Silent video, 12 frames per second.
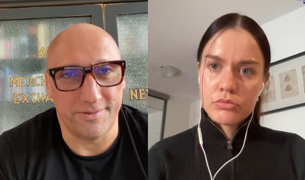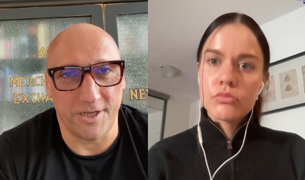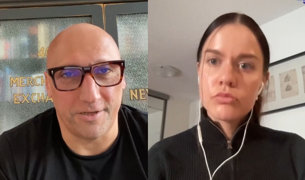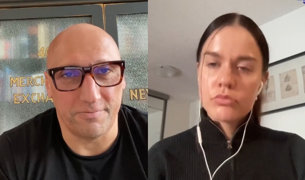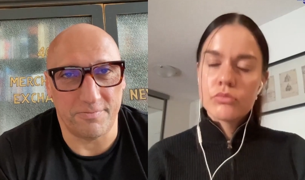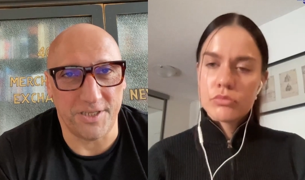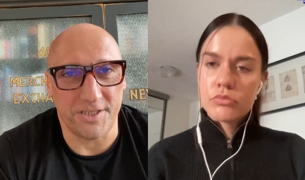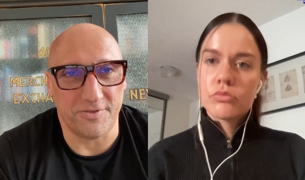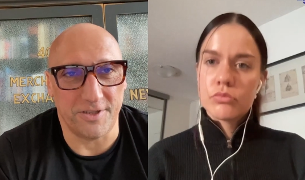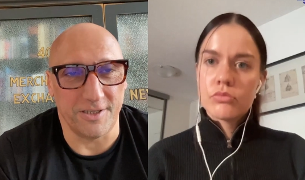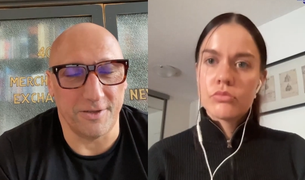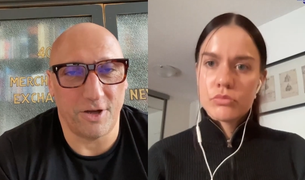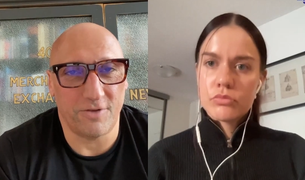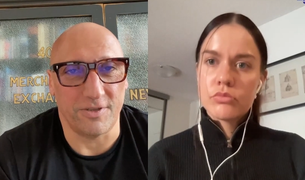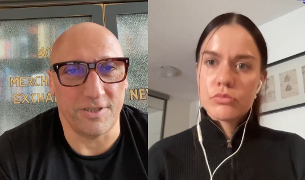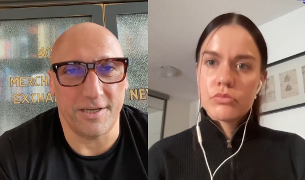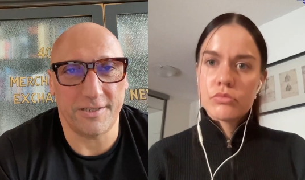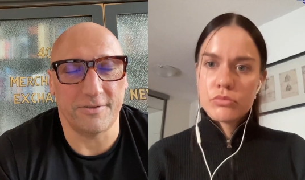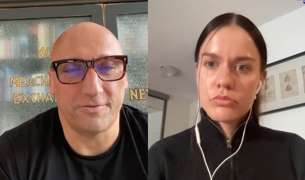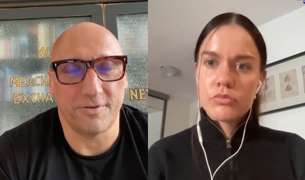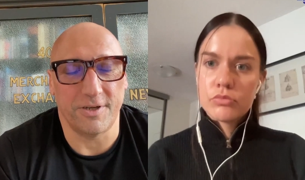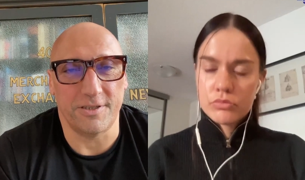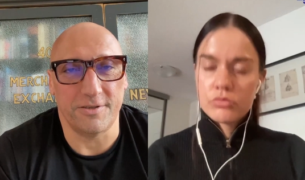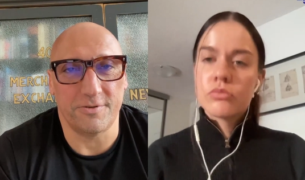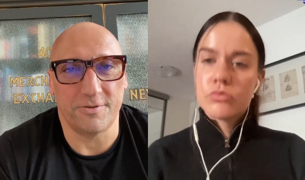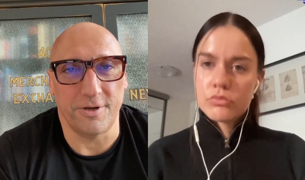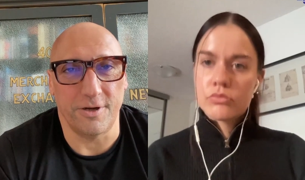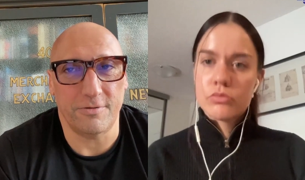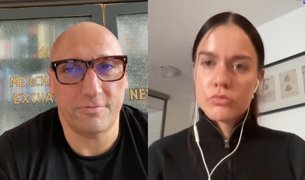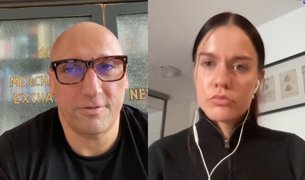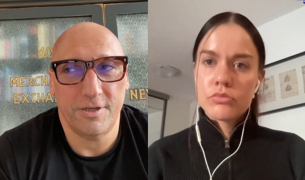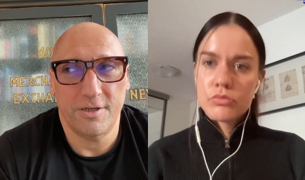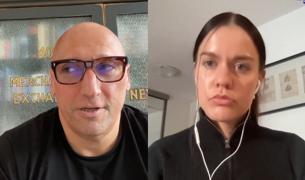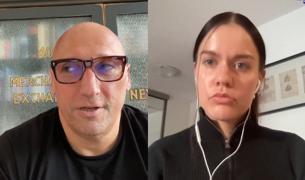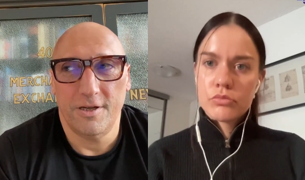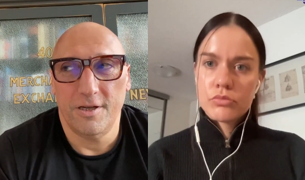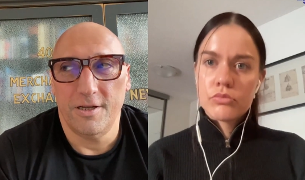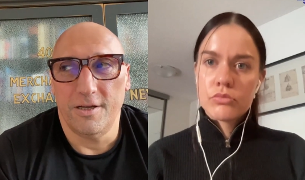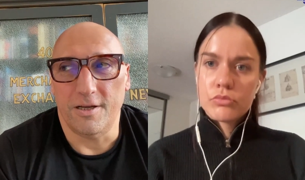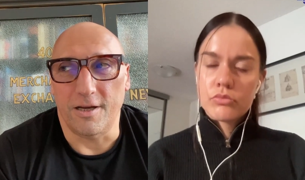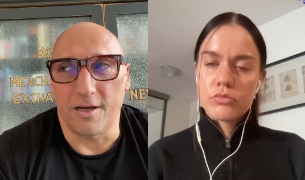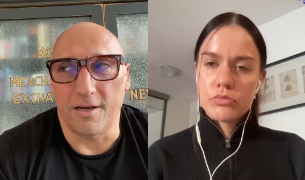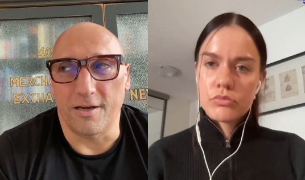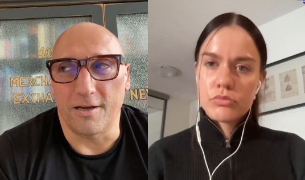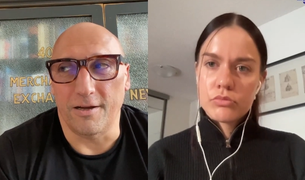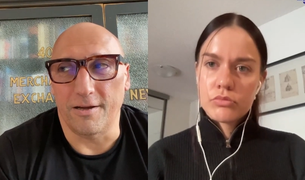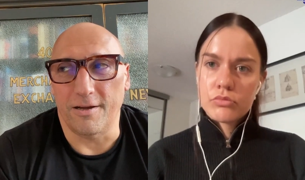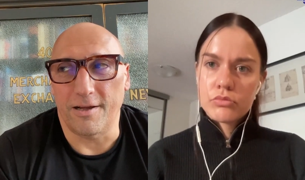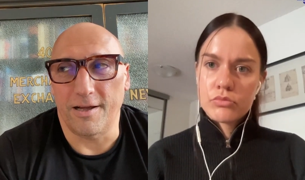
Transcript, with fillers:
Speaker 1: done peacefully and lawfully. I confronted Trudeau uh,